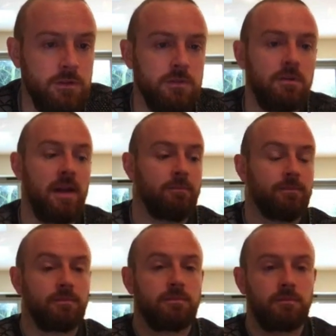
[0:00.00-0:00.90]
Right,
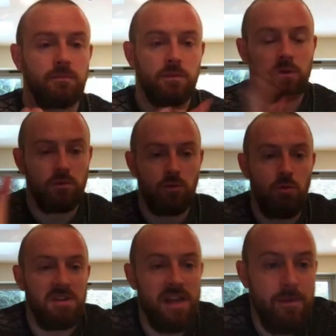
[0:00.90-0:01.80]

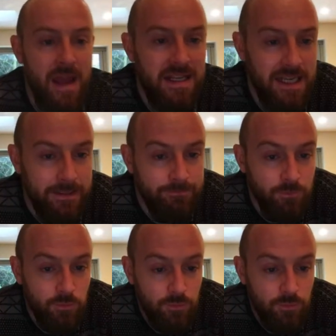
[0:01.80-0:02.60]
almost there. 18.